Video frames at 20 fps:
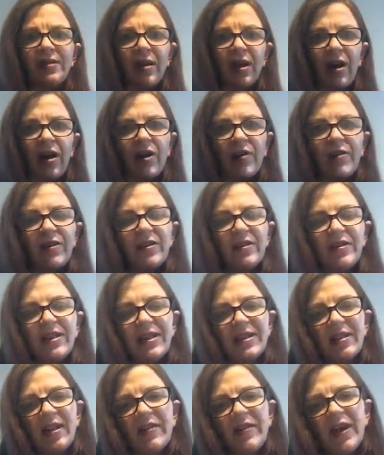and
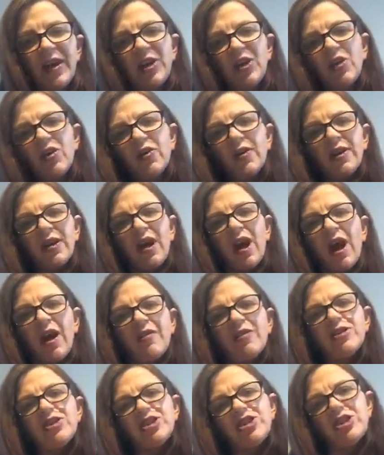things like that, you're
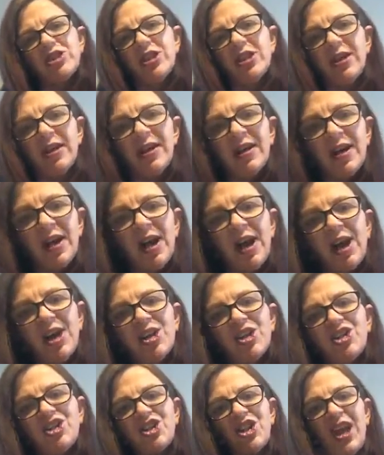encouraged to
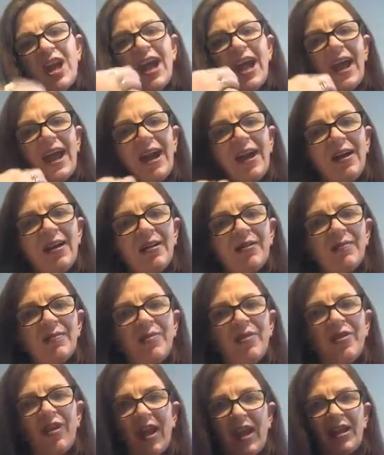share
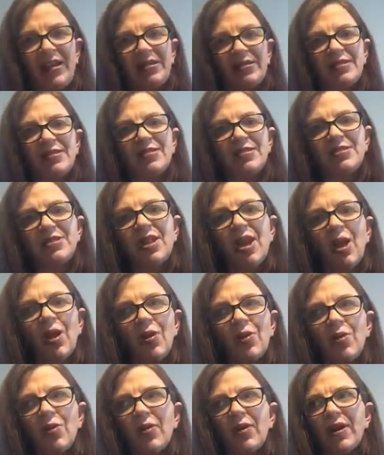things. So
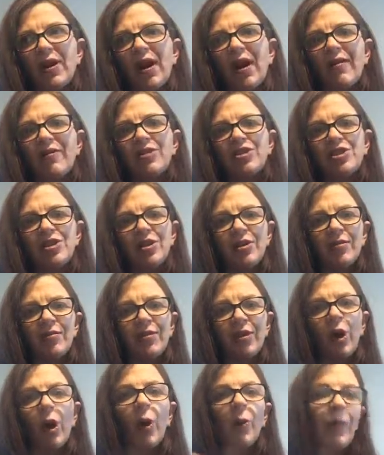you're encouraged to
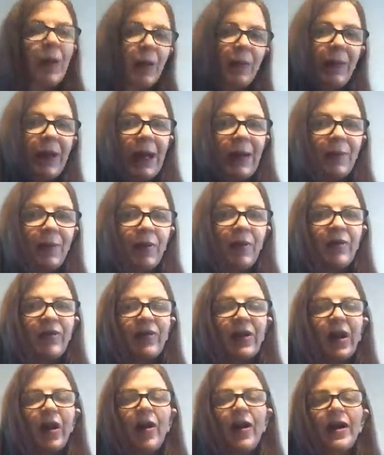copy people, if
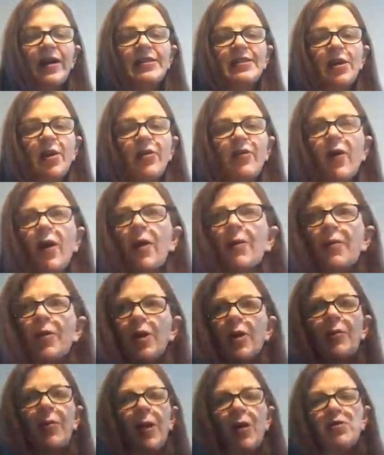you like. So if I put
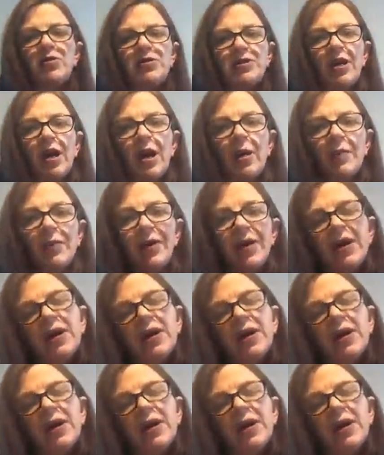a post up